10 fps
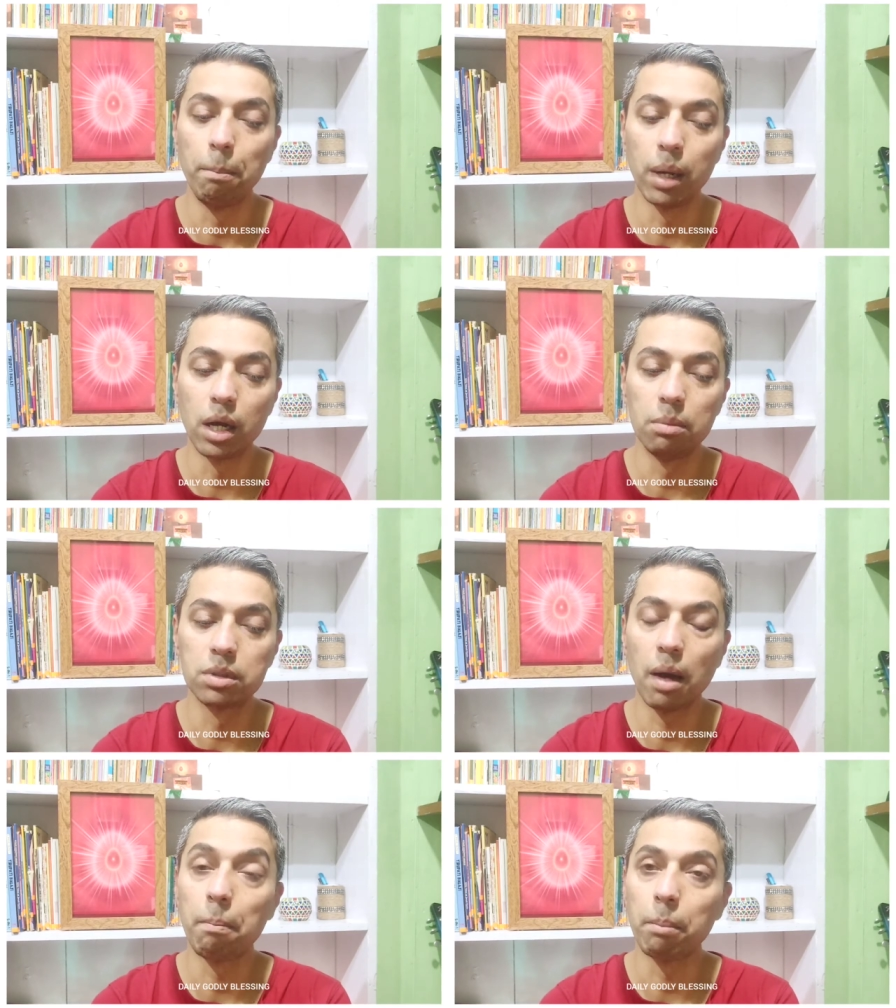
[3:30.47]

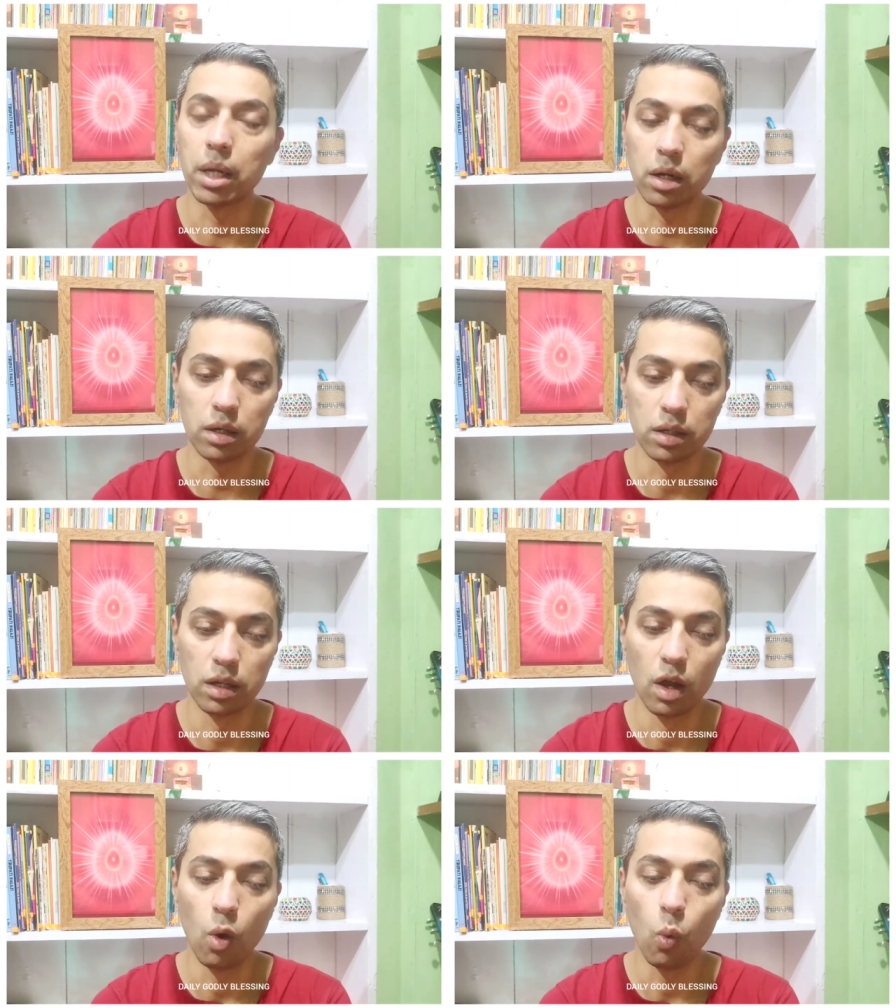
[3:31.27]
becomes a mirror.
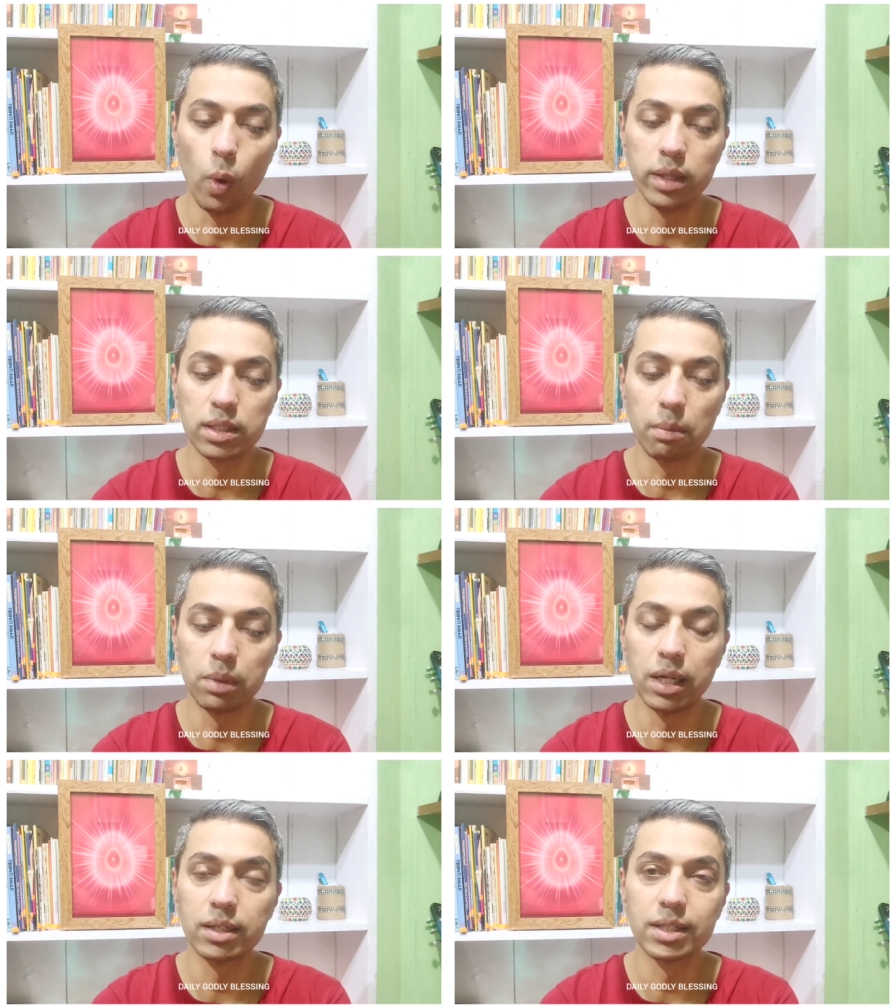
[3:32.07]
When
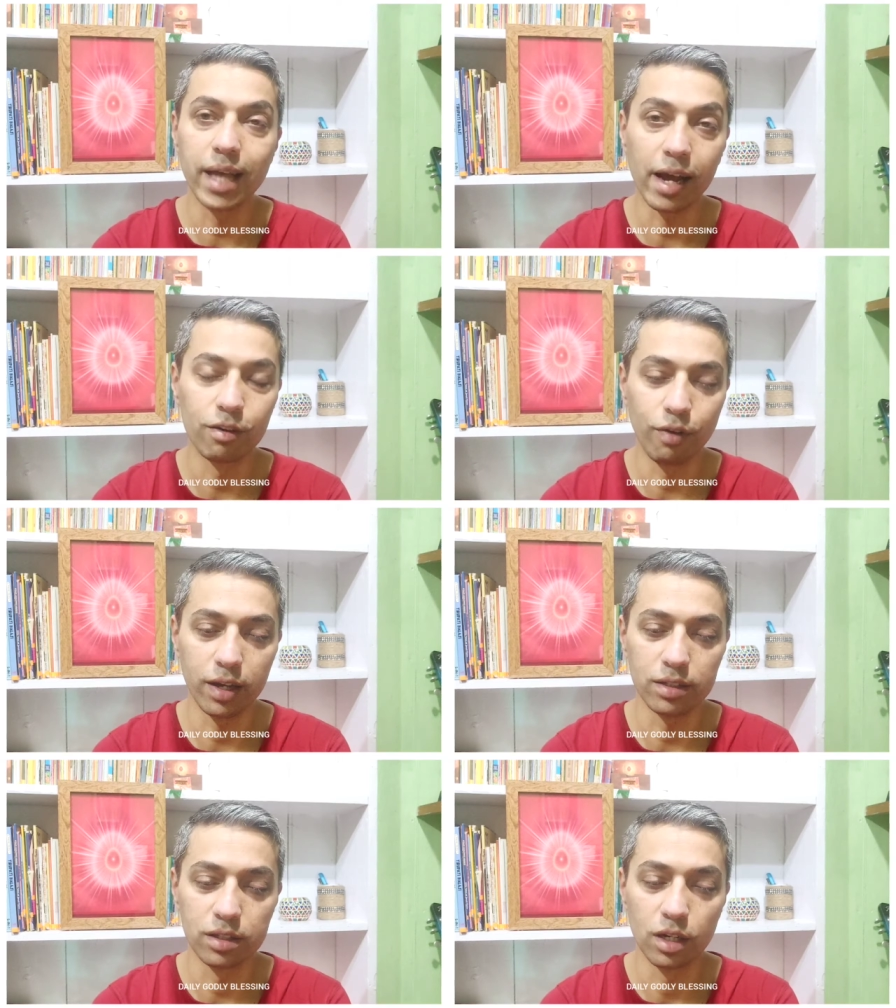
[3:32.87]
something is
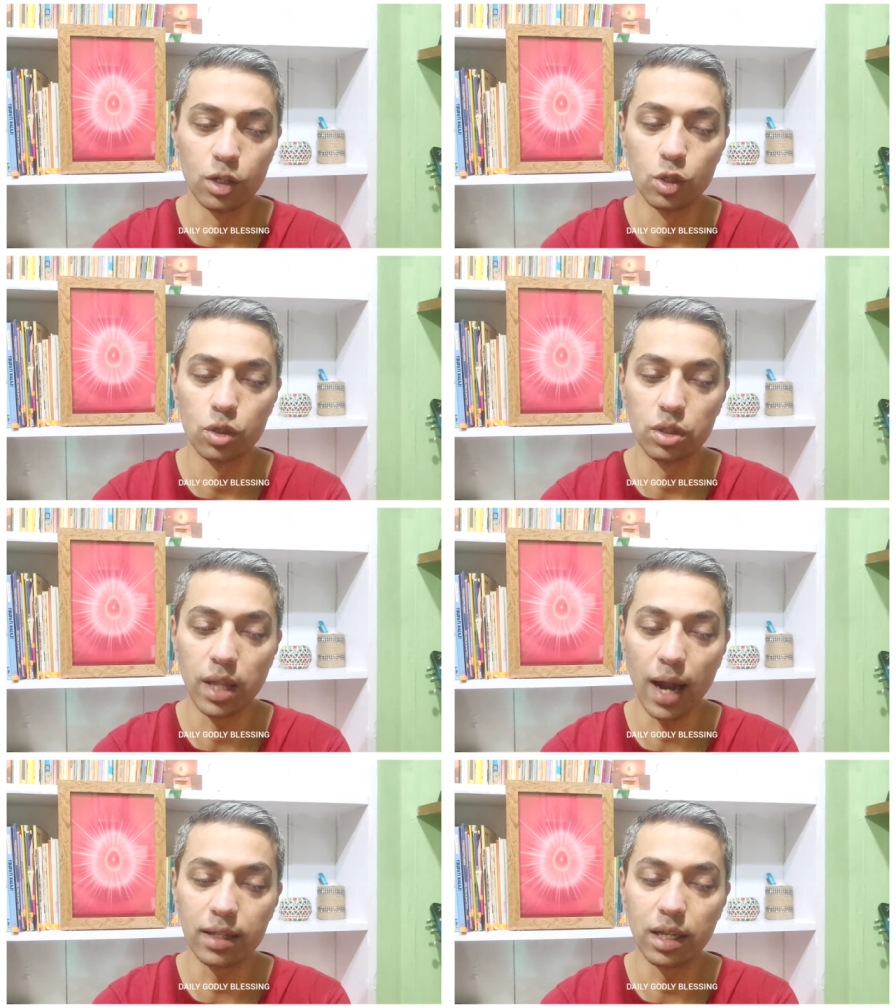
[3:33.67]
sacrificed,
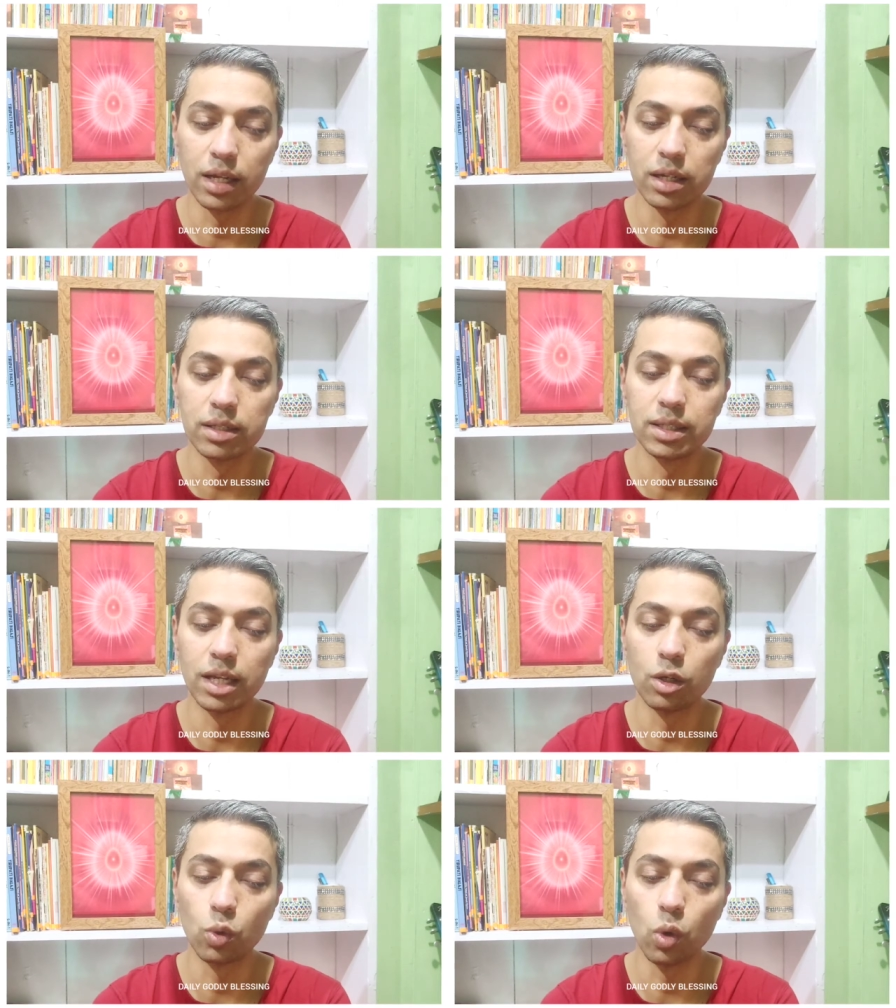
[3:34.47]
that thing is
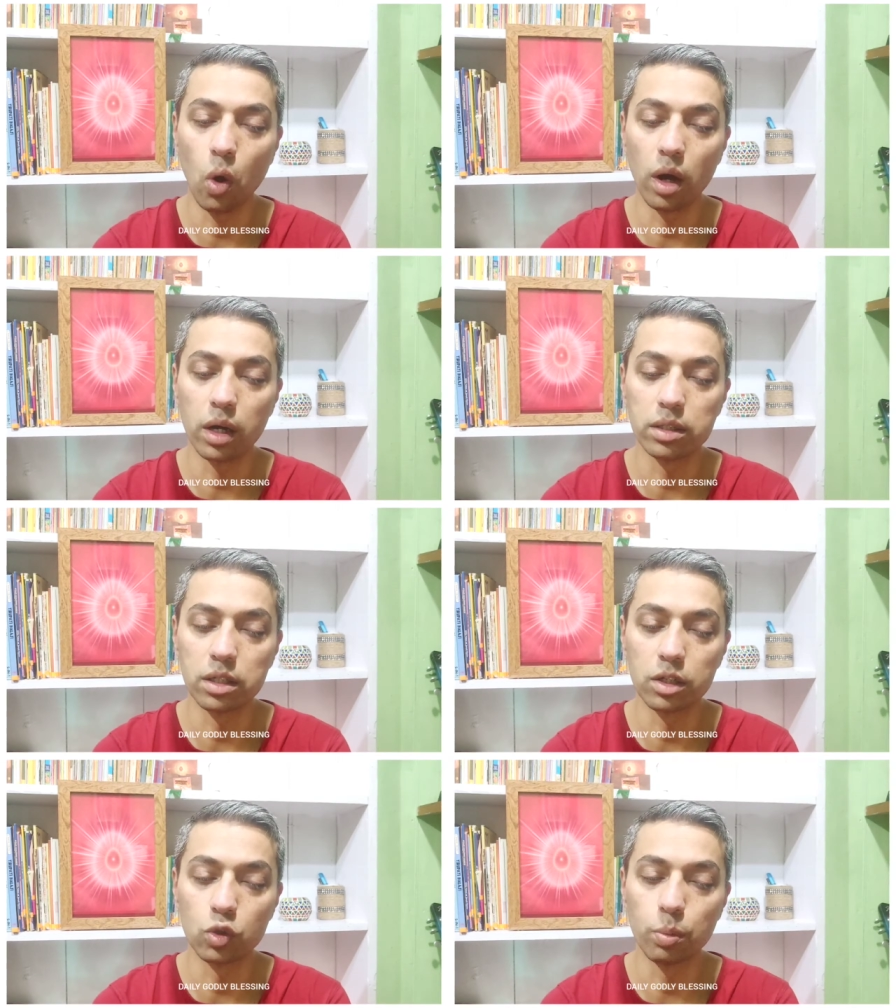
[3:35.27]
then no longer
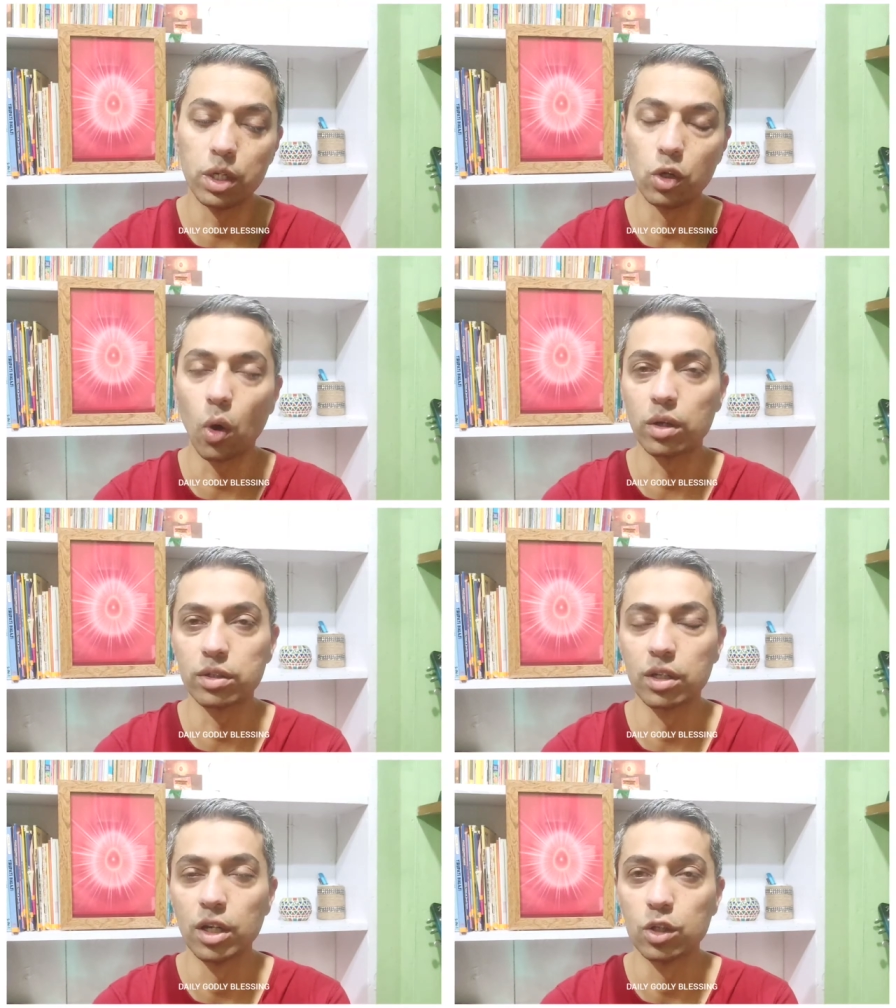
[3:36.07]
considered to be
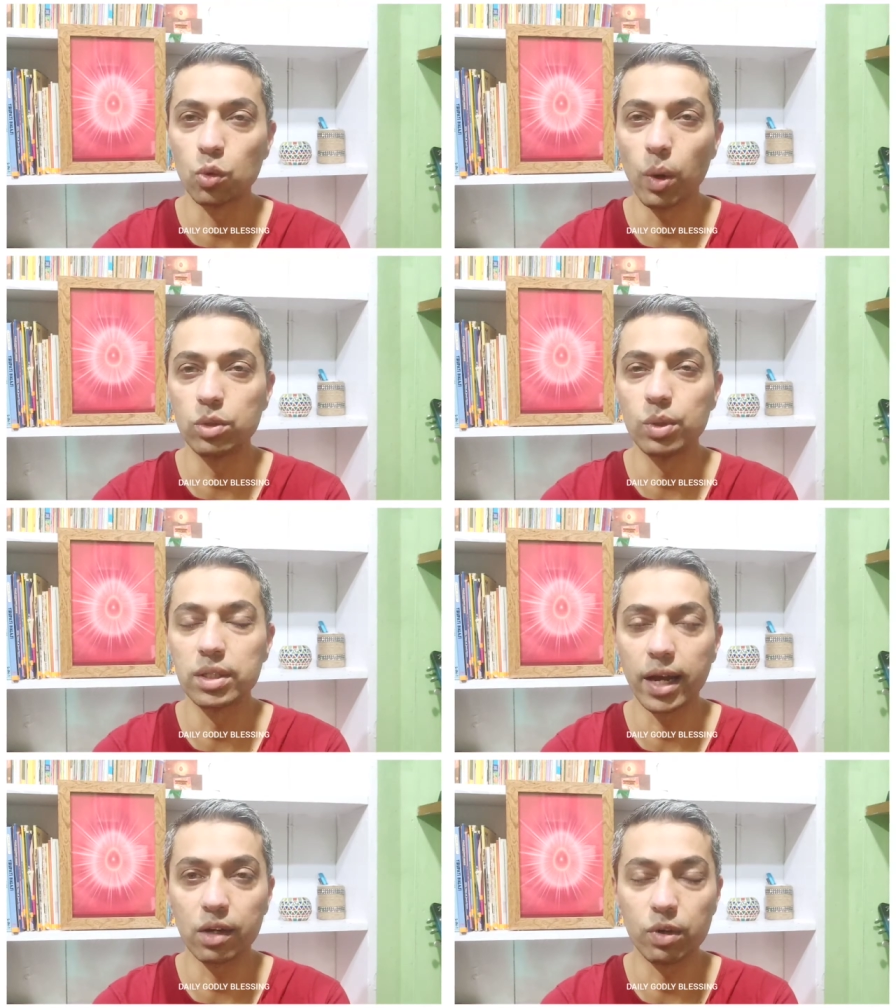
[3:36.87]
yours. So once we
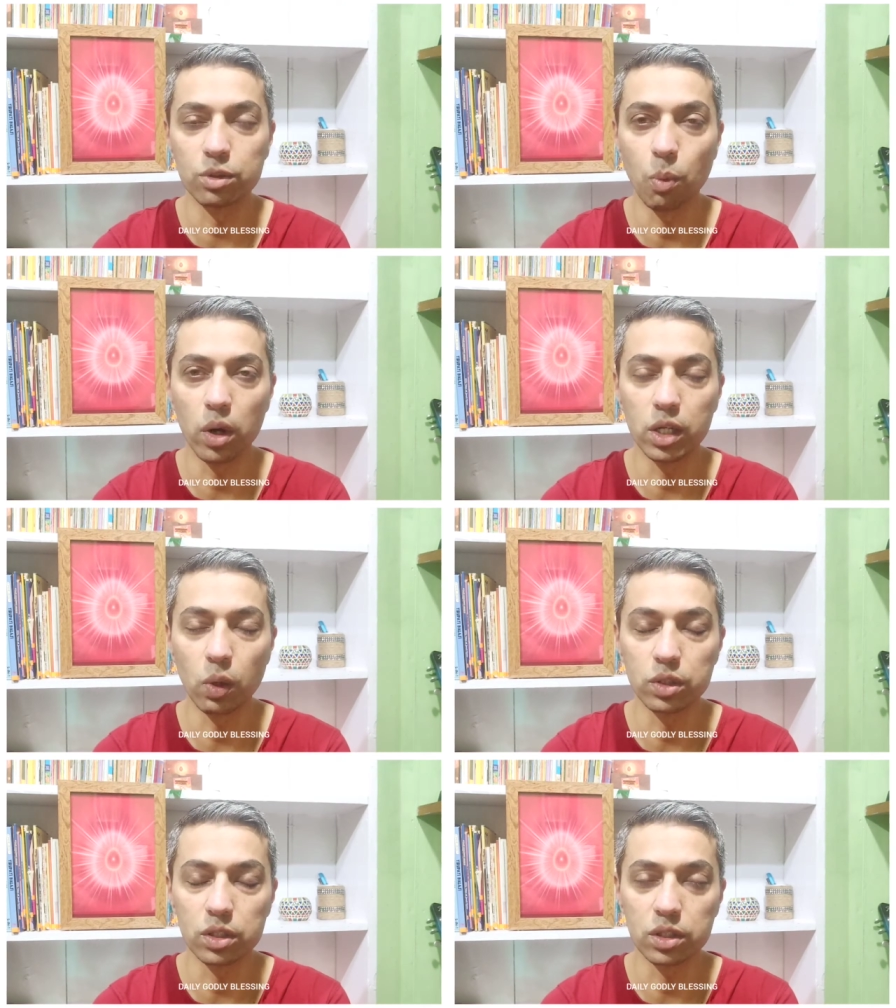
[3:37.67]
sacrifice body
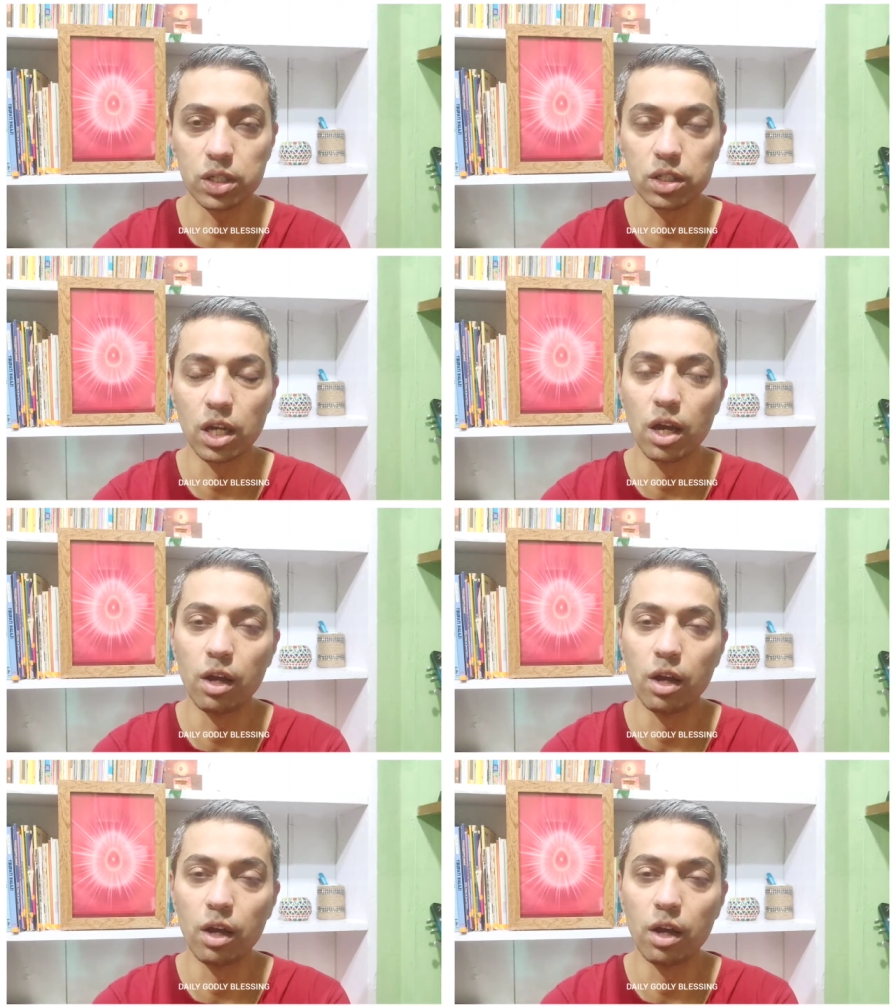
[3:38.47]
consciousness,